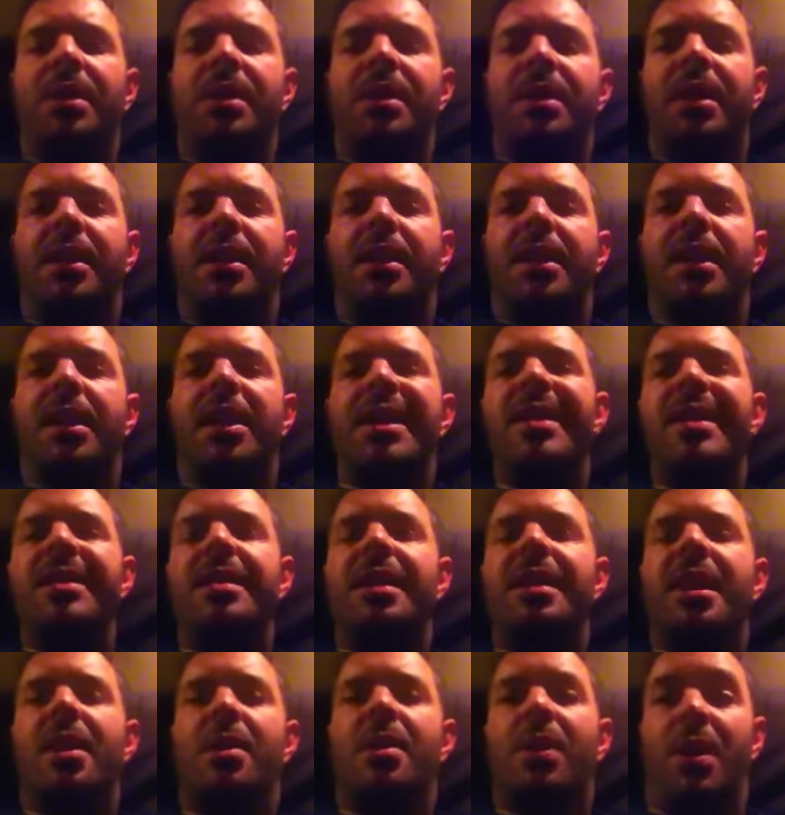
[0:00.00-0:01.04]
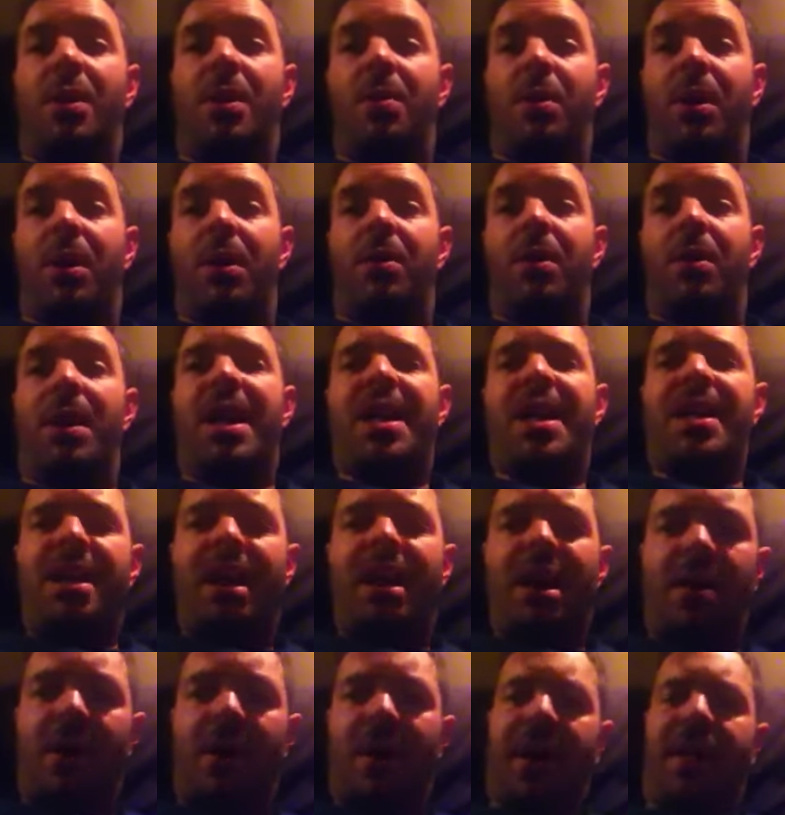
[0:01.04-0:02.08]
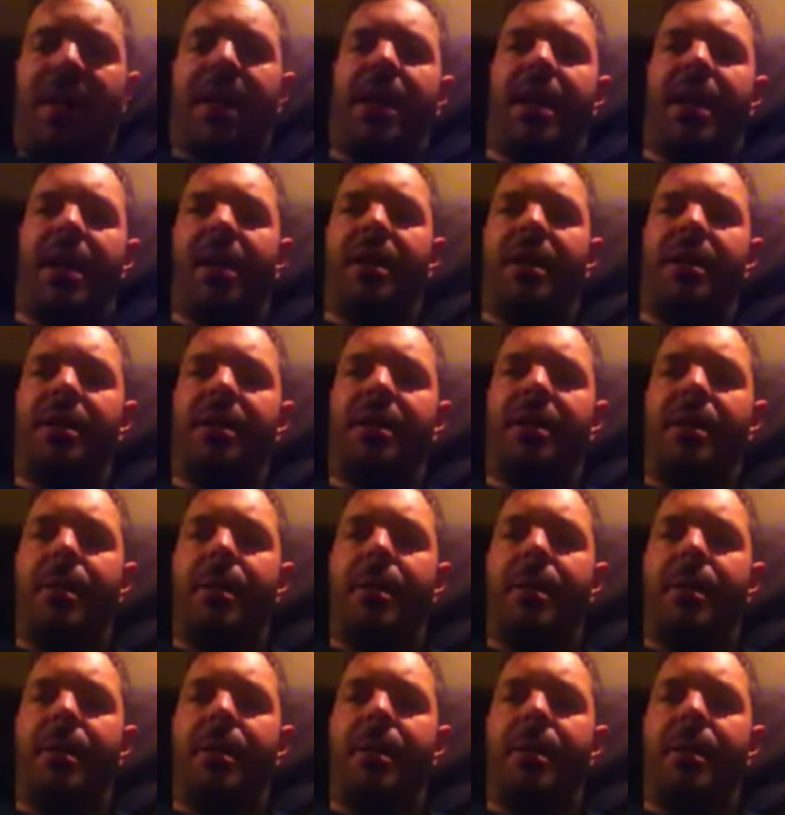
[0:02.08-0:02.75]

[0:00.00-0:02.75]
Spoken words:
yeah, I know I will, I know I can,